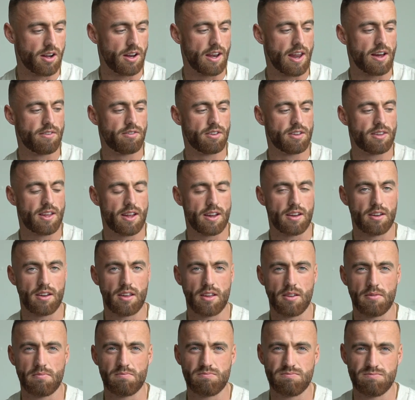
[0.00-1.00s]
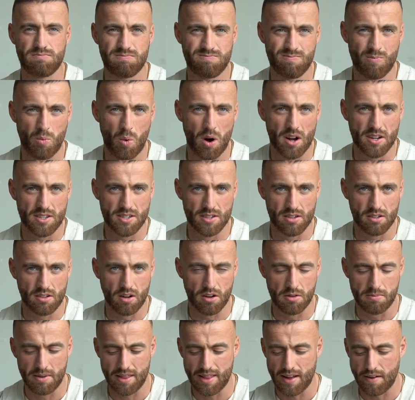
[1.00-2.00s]
level, then it wasn't
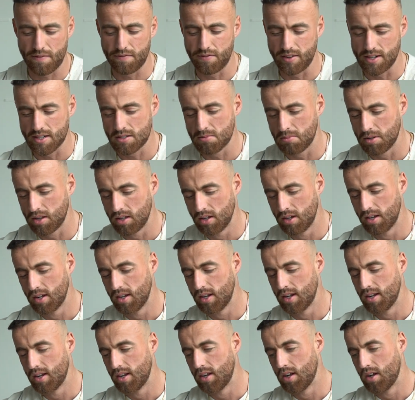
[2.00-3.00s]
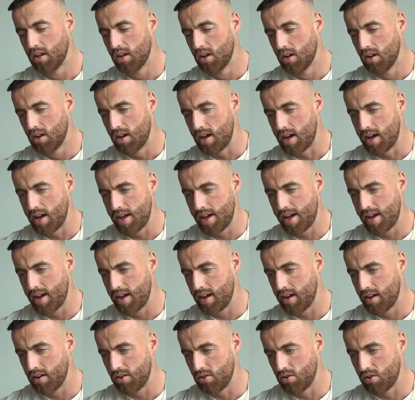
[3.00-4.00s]
going to be that feasible.
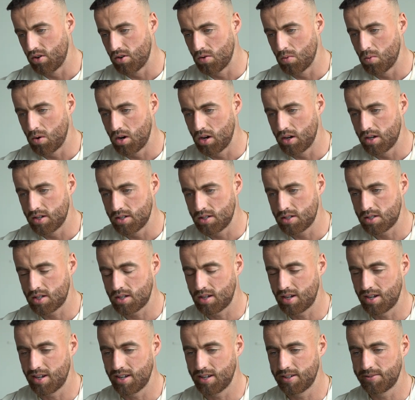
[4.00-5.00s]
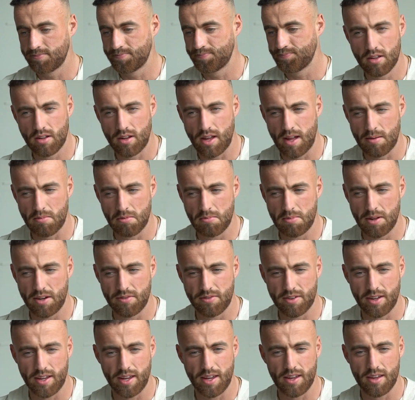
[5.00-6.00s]
Otherwise, I am a bit
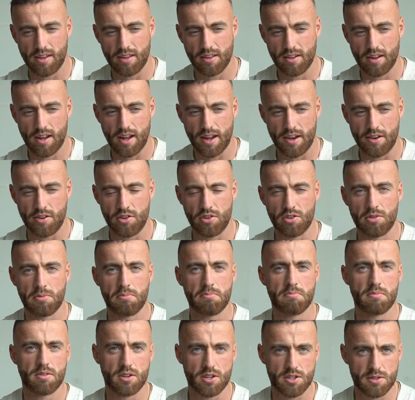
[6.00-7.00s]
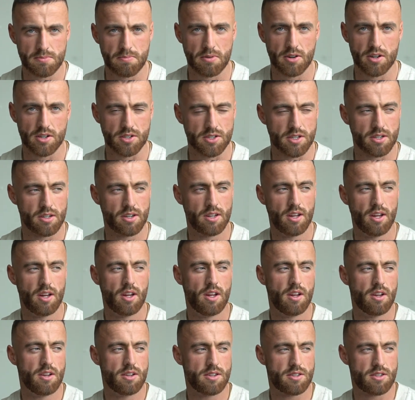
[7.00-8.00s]
of a numbers person,
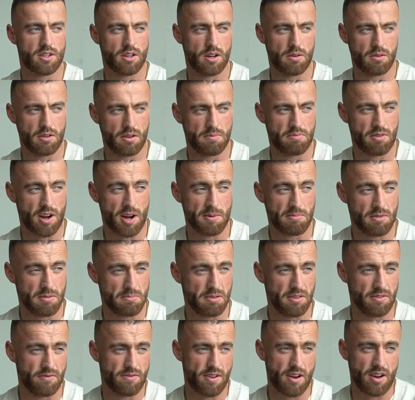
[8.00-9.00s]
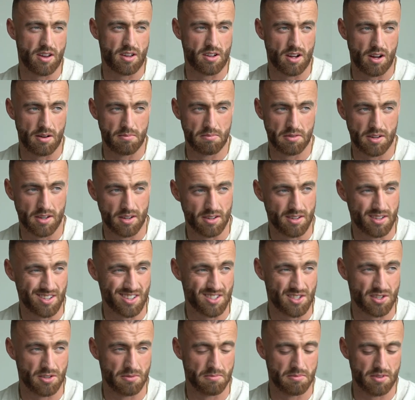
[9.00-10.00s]
so I'd probably be very competent
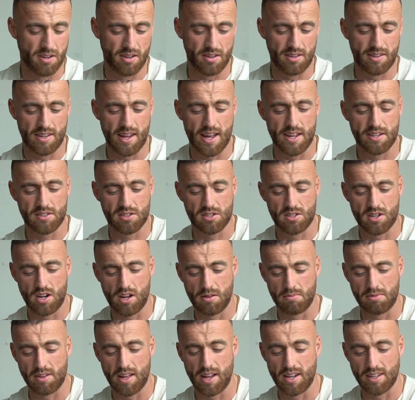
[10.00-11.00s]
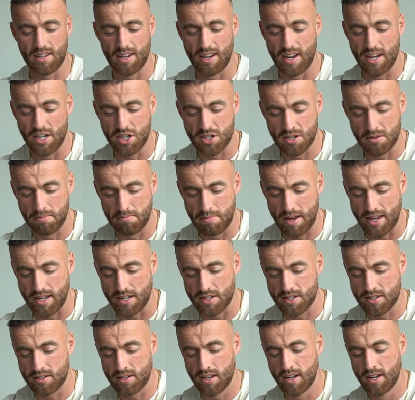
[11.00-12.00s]
at something desk job, calculation
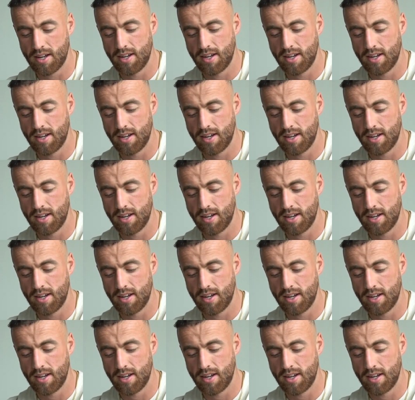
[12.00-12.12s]
based.